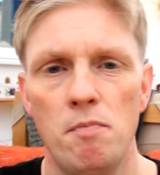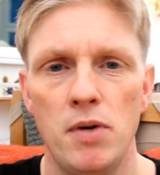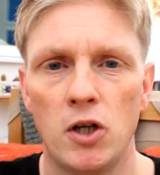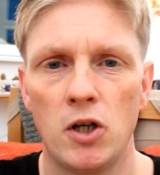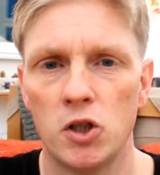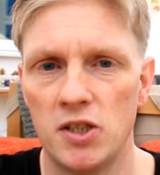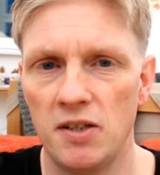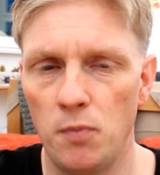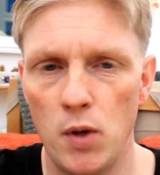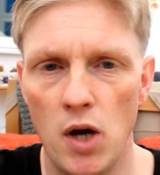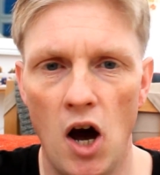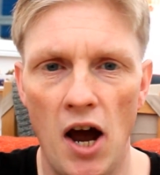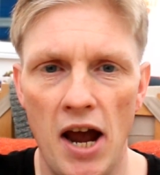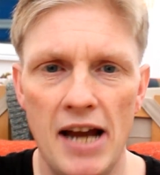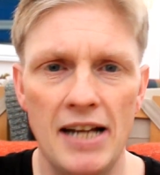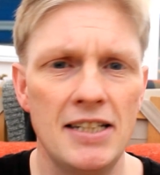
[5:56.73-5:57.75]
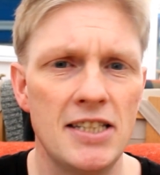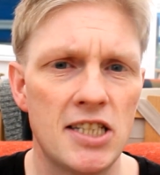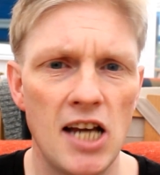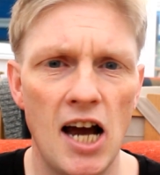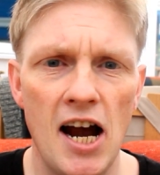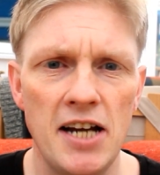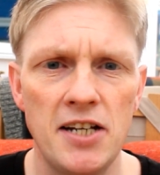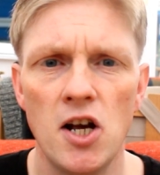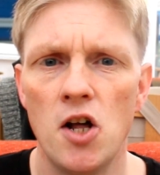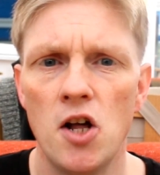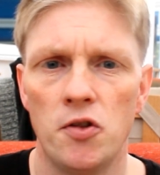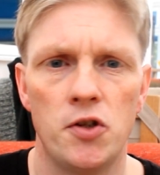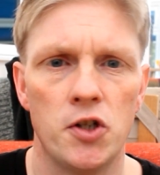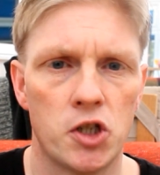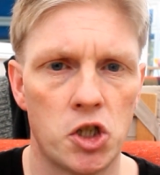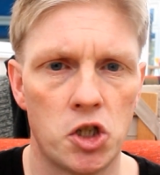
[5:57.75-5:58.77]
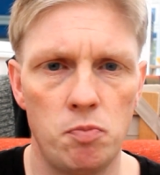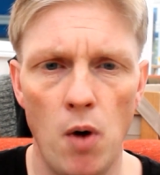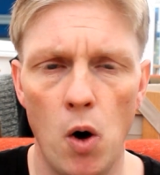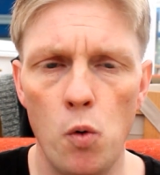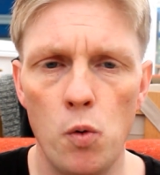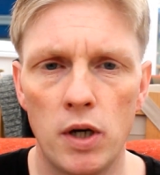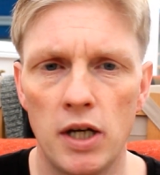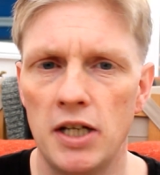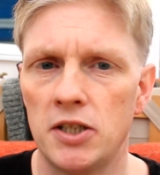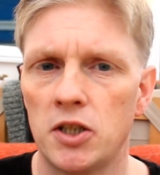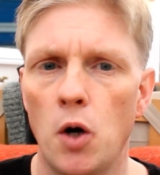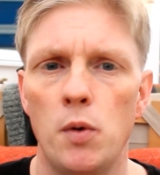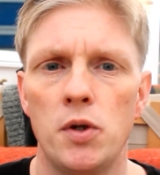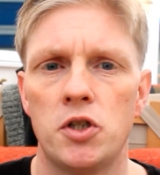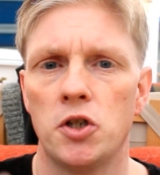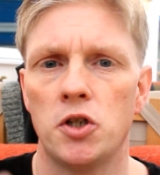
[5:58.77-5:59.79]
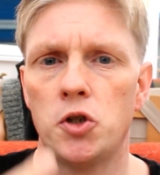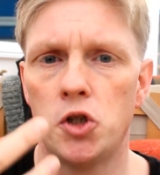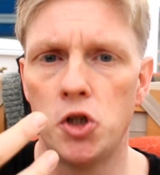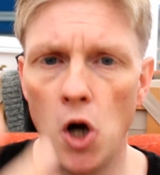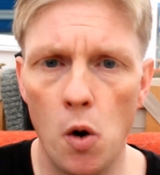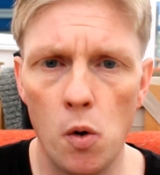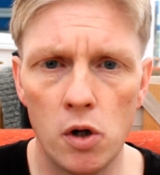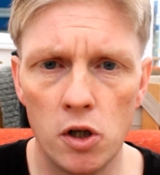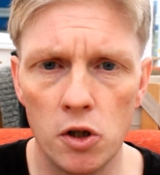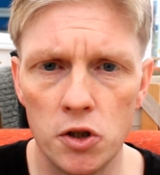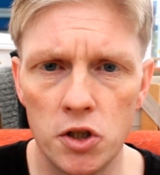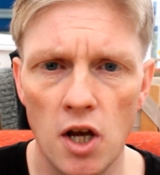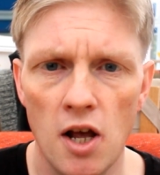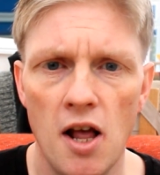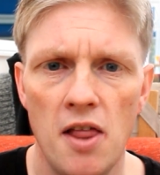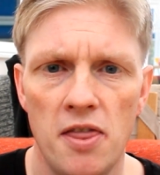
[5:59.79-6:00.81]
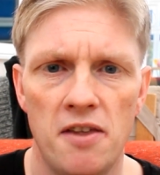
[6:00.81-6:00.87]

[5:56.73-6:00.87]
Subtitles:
because if we are inside, the smoke is going to choke us,